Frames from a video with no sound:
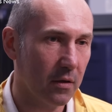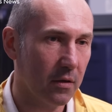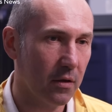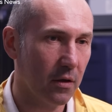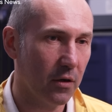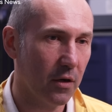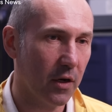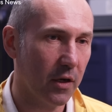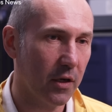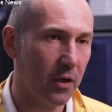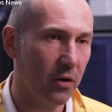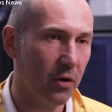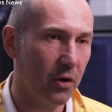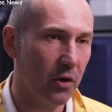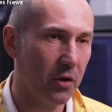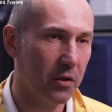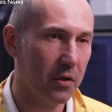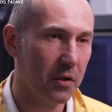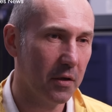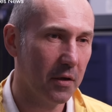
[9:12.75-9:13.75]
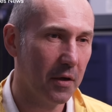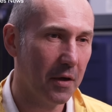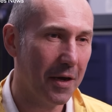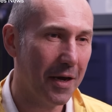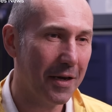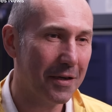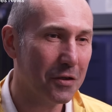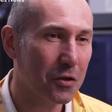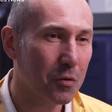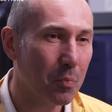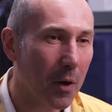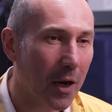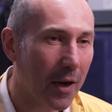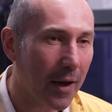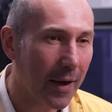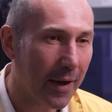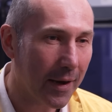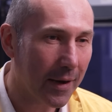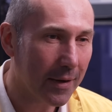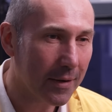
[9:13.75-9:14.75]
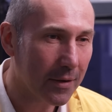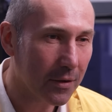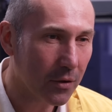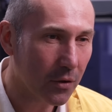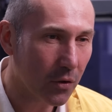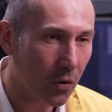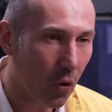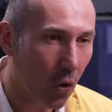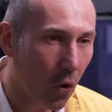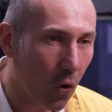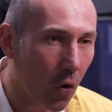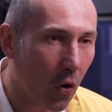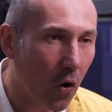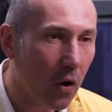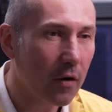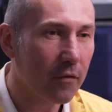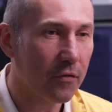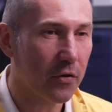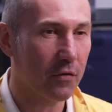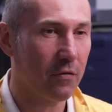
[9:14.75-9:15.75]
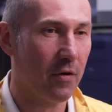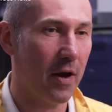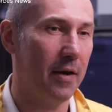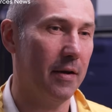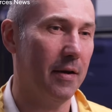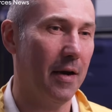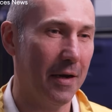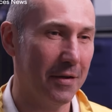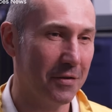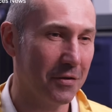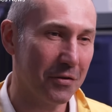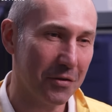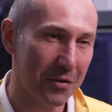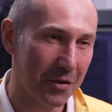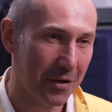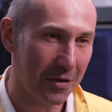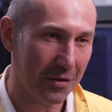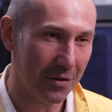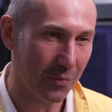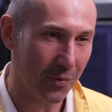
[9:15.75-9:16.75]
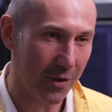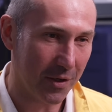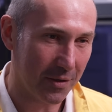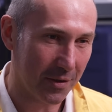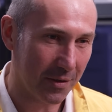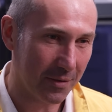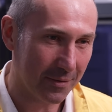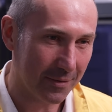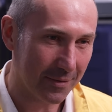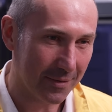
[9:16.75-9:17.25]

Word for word: that I could explain all of the great S&T that we do.